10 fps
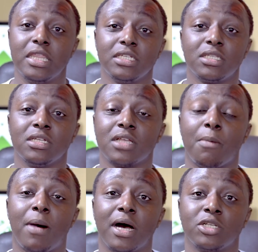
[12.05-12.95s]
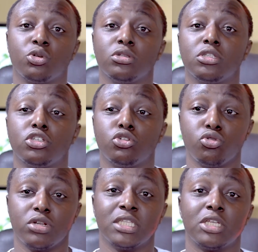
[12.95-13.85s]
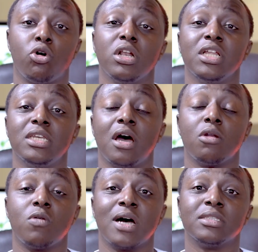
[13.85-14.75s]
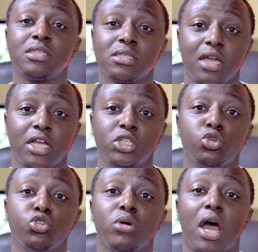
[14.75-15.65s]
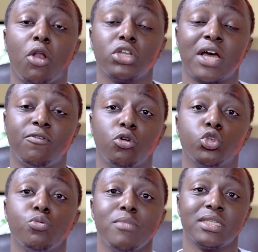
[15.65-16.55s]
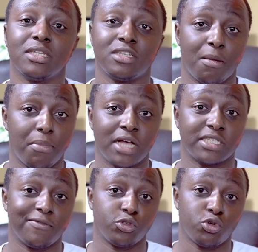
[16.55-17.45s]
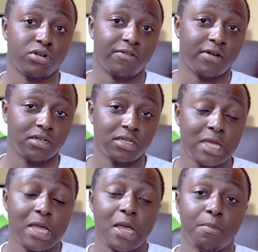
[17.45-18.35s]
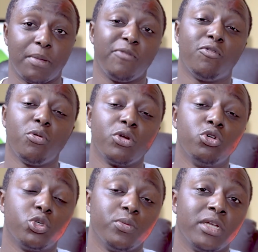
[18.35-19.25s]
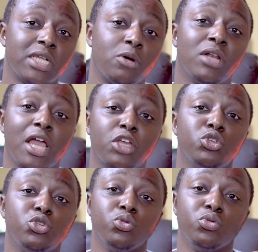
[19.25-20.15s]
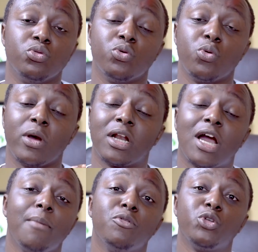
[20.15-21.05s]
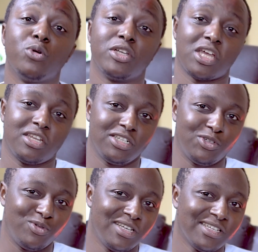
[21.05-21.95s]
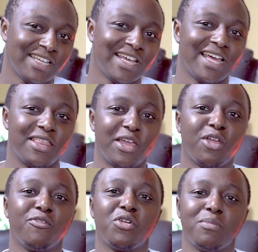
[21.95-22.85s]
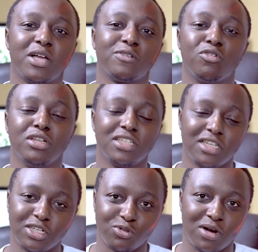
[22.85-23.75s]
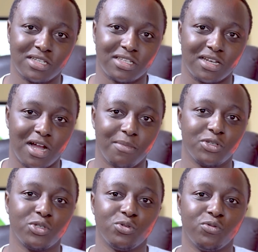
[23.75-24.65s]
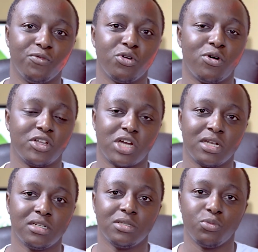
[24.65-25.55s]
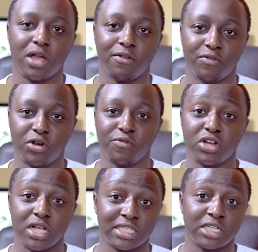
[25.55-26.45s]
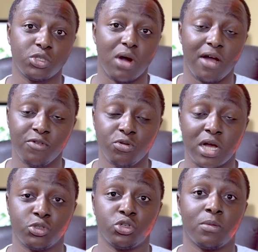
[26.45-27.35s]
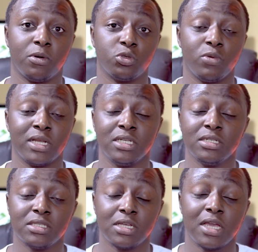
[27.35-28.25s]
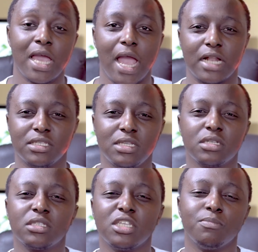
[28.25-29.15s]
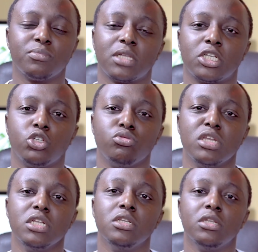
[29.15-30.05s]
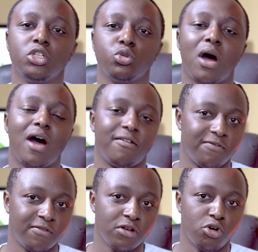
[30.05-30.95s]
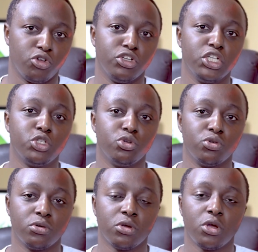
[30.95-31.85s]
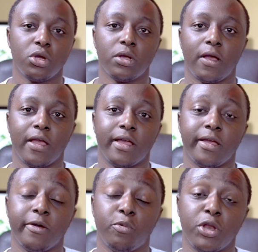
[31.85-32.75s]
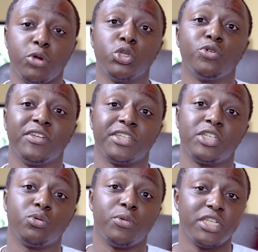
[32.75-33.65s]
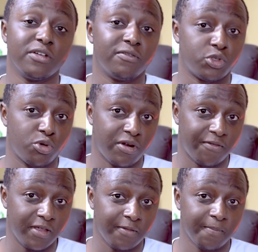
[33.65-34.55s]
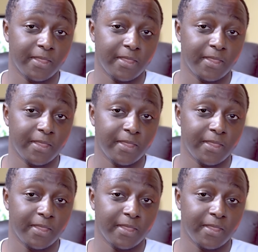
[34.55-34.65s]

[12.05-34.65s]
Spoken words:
this is a person's story. It's only done once, and so you cannot afford to mess it up as a photographer. But before we go to it, I would like you to welcome you to our channel today. Thank you very much for listening to us and coming to view our channel. We are very excited to have you as we talk about weddings and 6 tips that you need to have or you need to know when you want to venture into wedding photography.